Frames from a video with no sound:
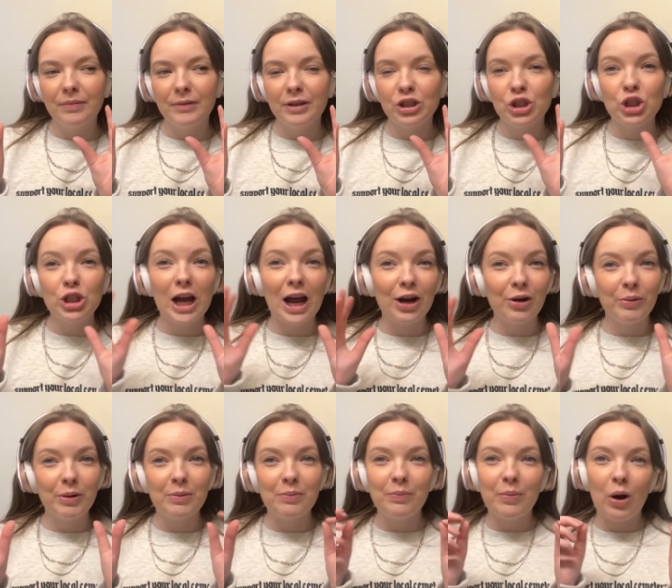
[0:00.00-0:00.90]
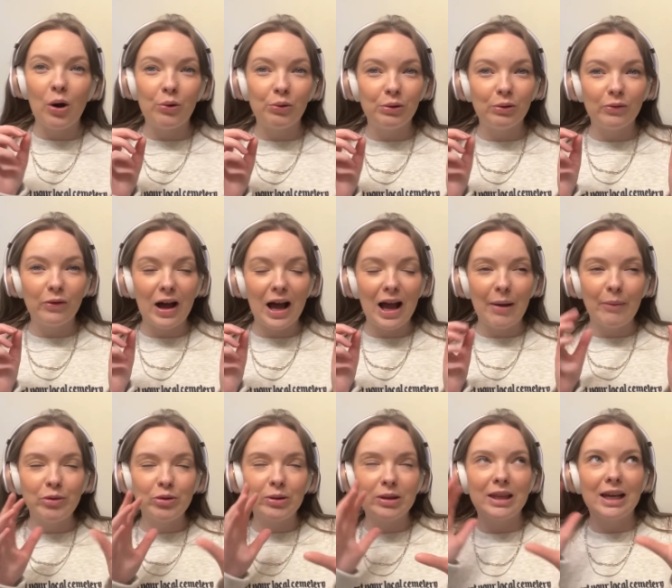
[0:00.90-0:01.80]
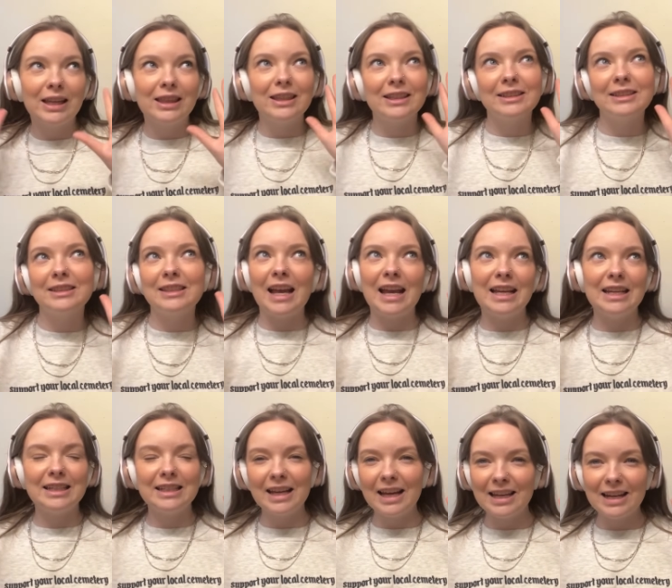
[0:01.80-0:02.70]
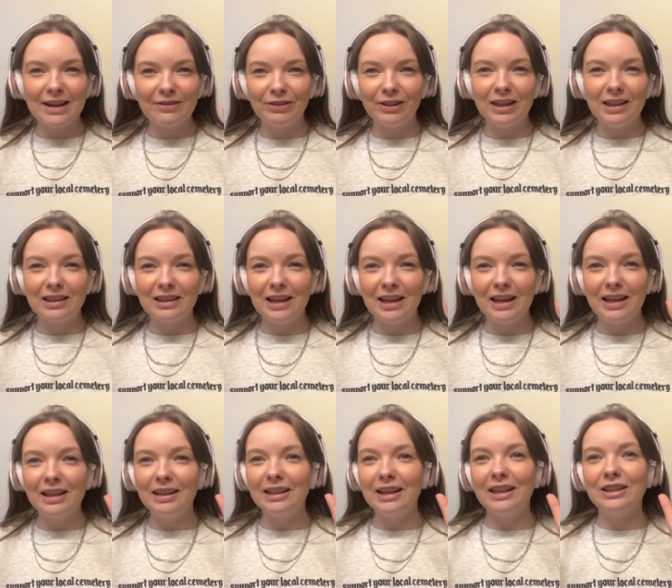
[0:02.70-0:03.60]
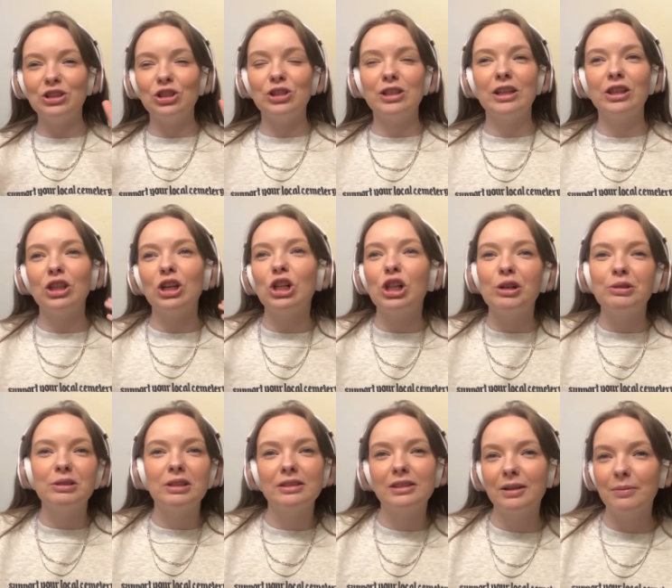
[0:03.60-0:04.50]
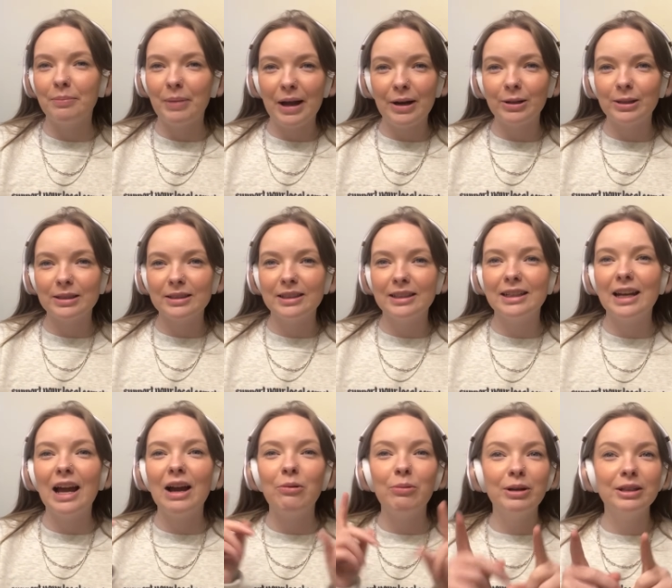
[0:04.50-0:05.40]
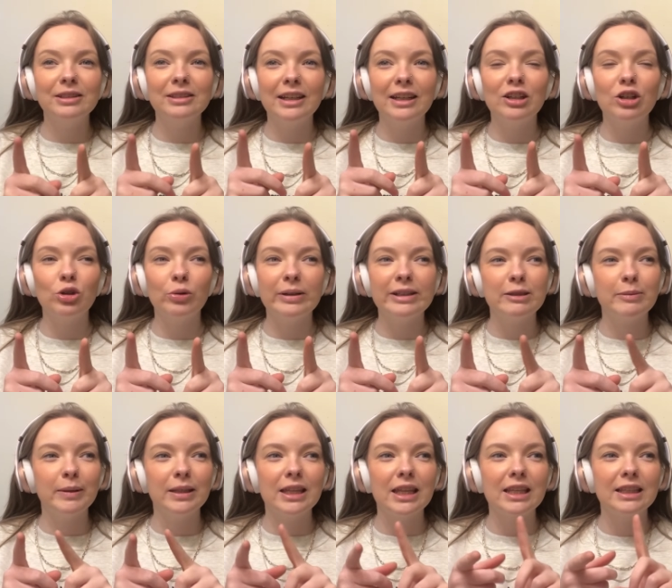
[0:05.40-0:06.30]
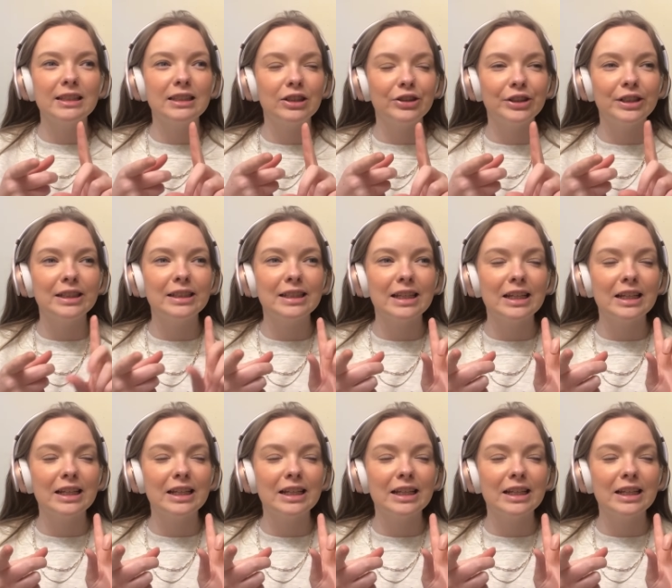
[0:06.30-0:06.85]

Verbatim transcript: shadow and bone vibes with like the saint and everything. It's just like the closest comparison. I will say it annoys me that this series